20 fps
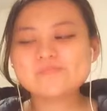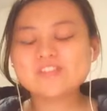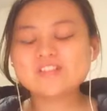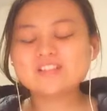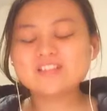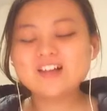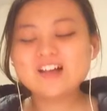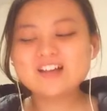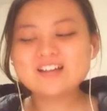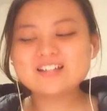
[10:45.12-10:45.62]

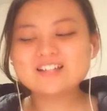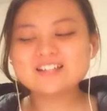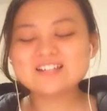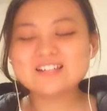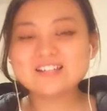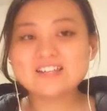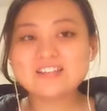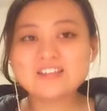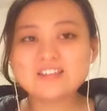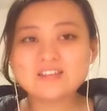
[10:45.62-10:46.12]

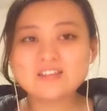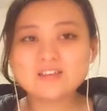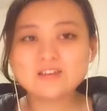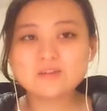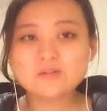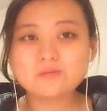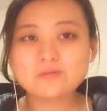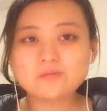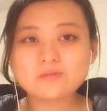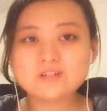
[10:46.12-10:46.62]
luckily
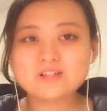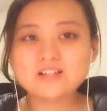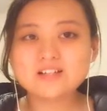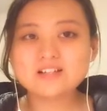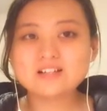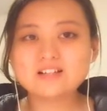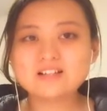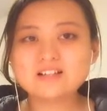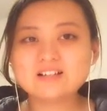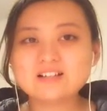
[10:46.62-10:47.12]
there
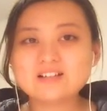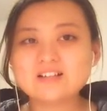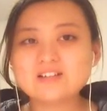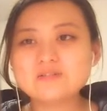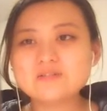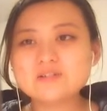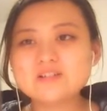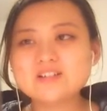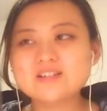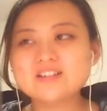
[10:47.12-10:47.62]

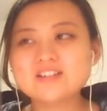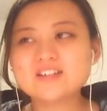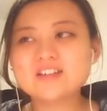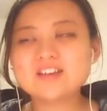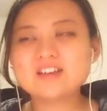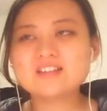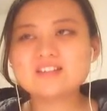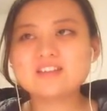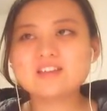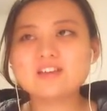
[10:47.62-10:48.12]
was
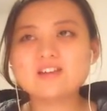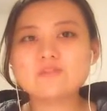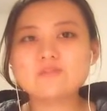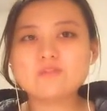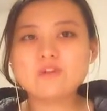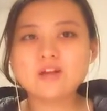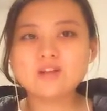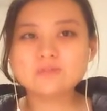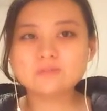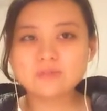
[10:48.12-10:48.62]
nothing
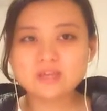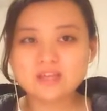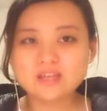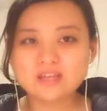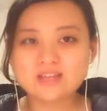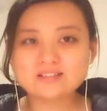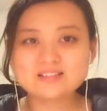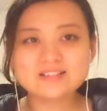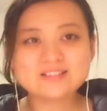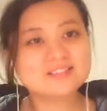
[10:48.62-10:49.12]
around me
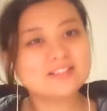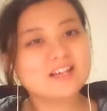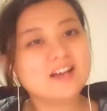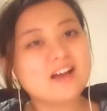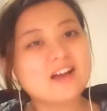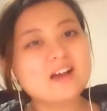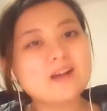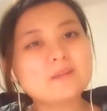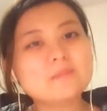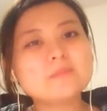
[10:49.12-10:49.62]
at that
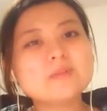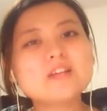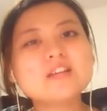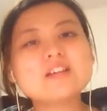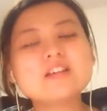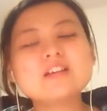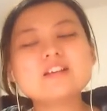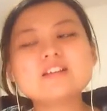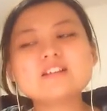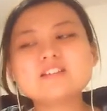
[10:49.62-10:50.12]
time,
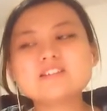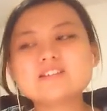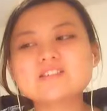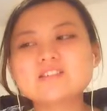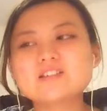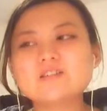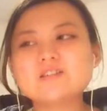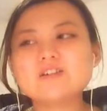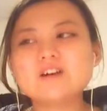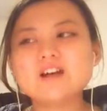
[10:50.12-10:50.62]

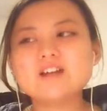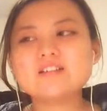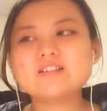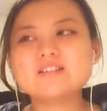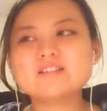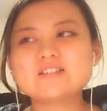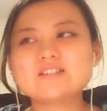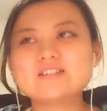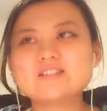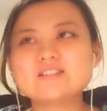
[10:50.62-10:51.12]
so I
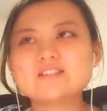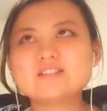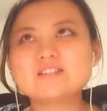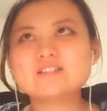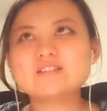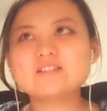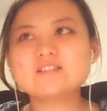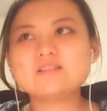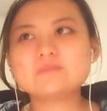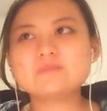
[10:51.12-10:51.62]
just
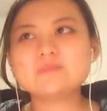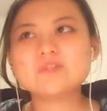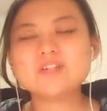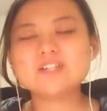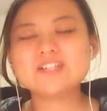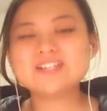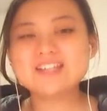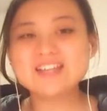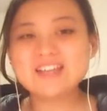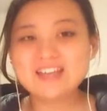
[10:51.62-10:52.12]

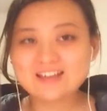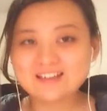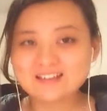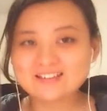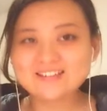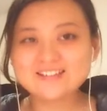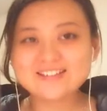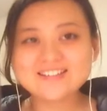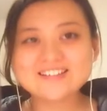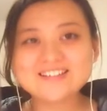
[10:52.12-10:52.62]

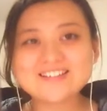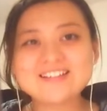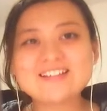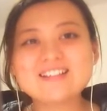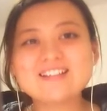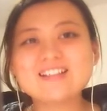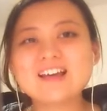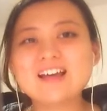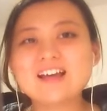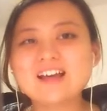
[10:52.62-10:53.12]
pretend
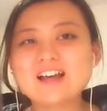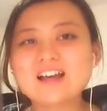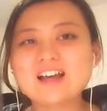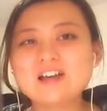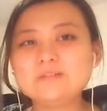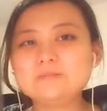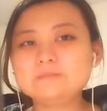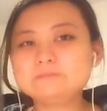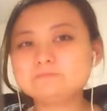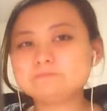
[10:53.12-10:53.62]
that
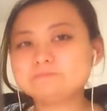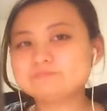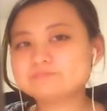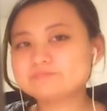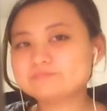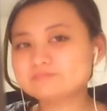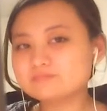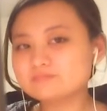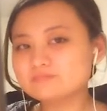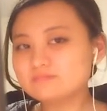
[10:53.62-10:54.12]

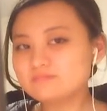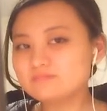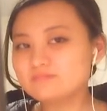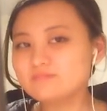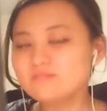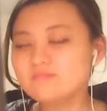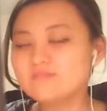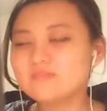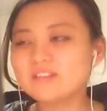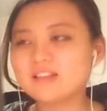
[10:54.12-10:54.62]

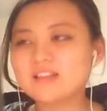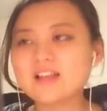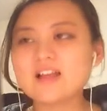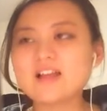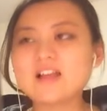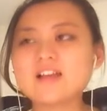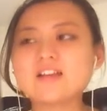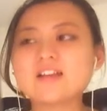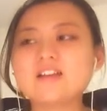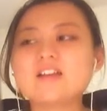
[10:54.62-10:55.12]

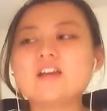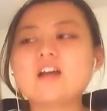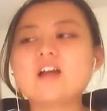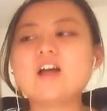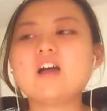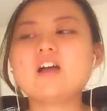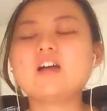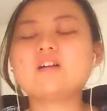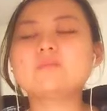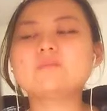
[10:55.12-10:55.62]
I
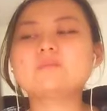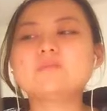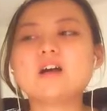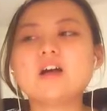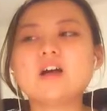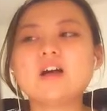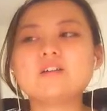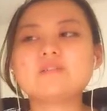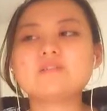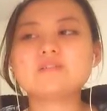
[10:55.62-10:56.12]

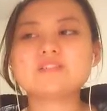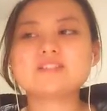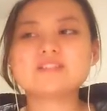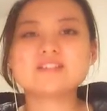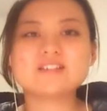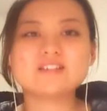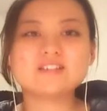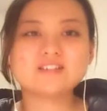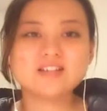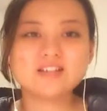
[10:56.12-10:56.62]

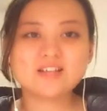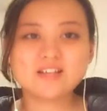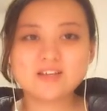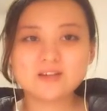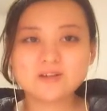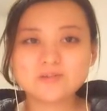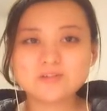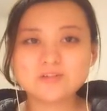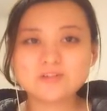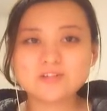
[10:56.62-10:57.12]
was gonna
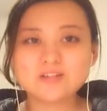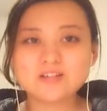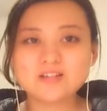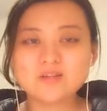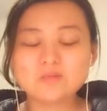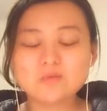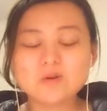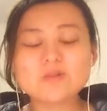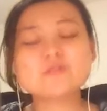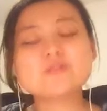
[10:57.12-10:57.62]
go to
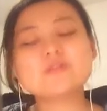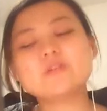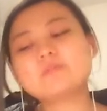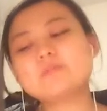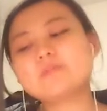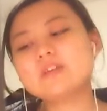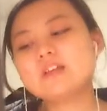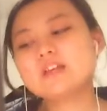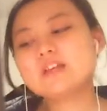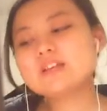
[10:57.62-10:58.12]
the
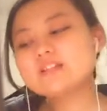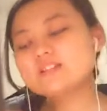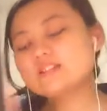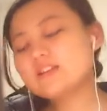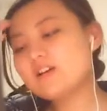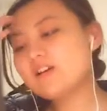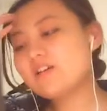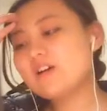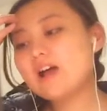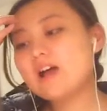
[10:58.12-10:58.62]
washroom.
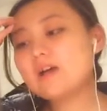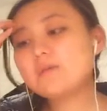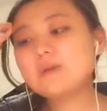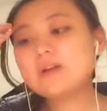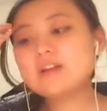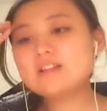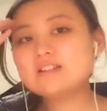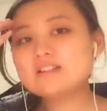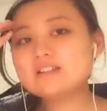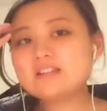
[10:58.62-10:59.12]
So I
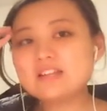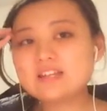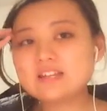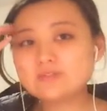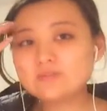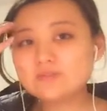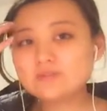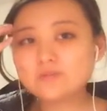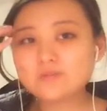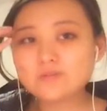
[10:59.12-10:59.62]
went
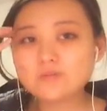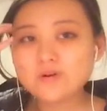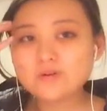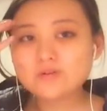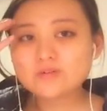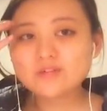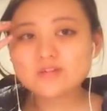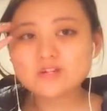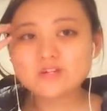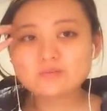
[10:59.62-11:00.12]
into the
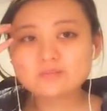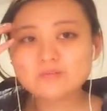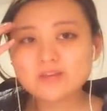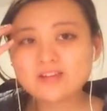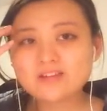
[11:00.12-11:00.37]
washroom